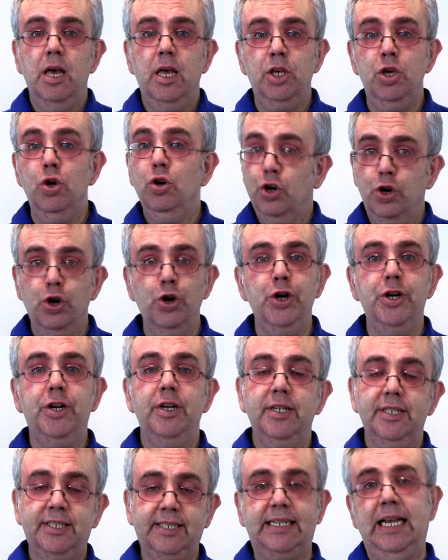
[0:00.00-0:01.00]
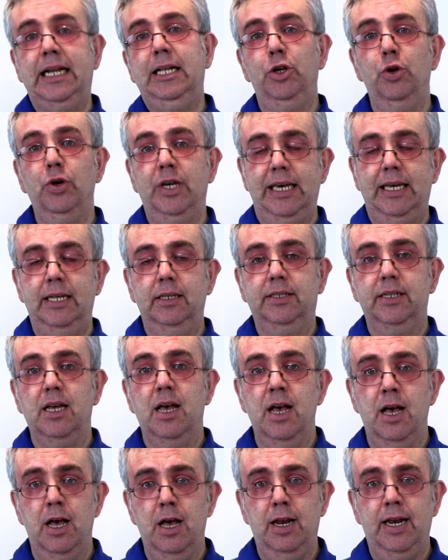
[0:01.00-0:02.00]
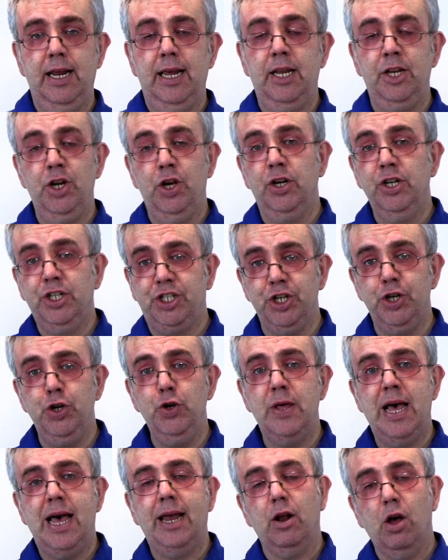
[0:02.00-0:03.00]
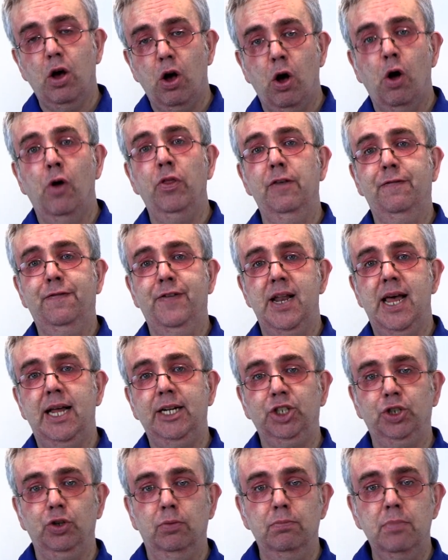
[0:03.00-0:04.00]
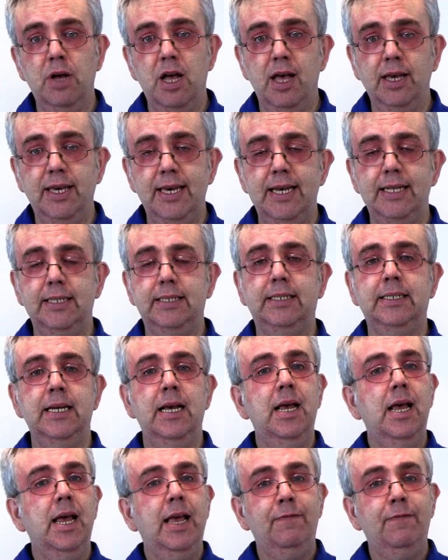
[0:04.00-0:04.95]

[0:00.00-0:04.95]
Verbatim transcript: you could sell your gilt early, and you can do that on the financial markets